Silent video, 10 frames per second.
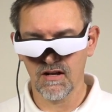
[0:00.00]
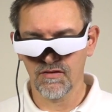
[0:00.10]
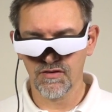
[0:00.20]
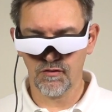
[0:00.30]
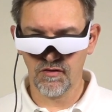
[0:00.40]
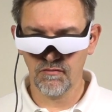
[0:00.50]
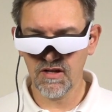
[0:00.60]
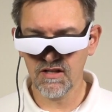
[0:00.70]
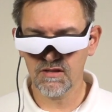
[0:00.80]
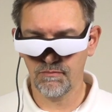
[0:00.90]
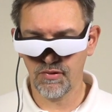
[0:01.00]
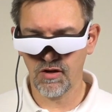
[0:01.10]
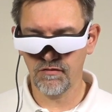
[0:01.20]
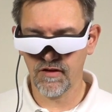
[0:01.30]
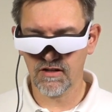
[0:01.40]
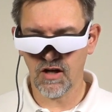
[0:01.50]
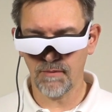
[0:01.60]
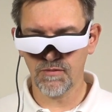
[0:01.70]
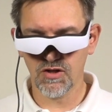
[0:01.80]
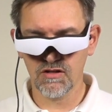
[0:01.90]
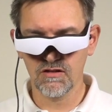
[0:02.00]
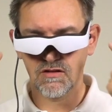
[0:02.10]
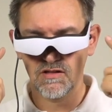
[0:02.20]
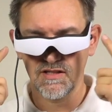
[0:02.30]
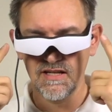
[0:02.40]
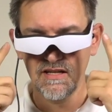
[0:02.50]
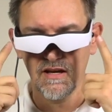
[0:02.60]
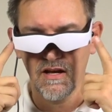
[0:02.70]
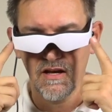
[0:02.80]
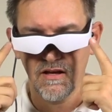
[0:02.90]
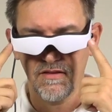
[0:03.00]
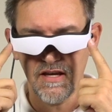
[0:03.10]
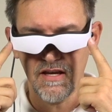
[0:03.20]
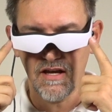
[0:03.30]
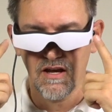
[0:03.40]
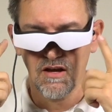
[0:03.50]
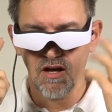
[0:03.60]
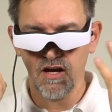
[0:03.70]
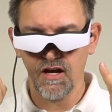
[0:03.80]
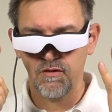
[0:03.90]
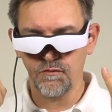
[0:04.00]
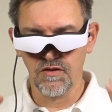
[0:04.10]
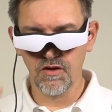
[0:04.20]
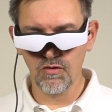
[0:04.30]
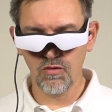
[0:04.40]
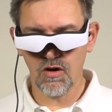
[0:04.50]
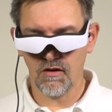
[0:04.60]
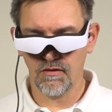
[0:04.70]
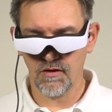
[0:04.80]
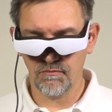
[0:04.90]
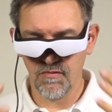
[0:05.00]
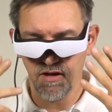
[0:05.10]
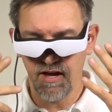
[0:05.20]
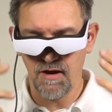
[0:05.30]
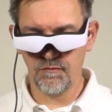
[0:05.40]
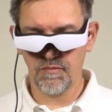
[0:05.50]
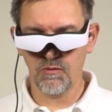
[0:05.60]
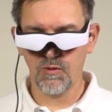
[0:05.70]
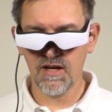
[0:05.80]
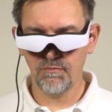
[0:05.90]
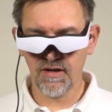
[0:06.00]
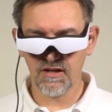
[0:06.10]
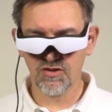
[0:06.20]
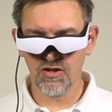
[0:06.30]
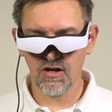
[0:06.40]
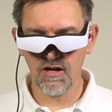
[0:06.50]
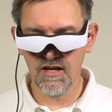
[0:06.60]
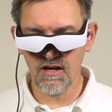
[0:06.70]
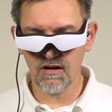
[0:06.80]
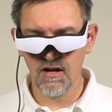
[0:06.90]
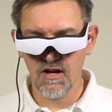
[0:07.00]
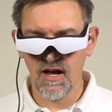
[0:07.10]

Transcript: So for me it's a perfect option to see the view of the FPV picture here,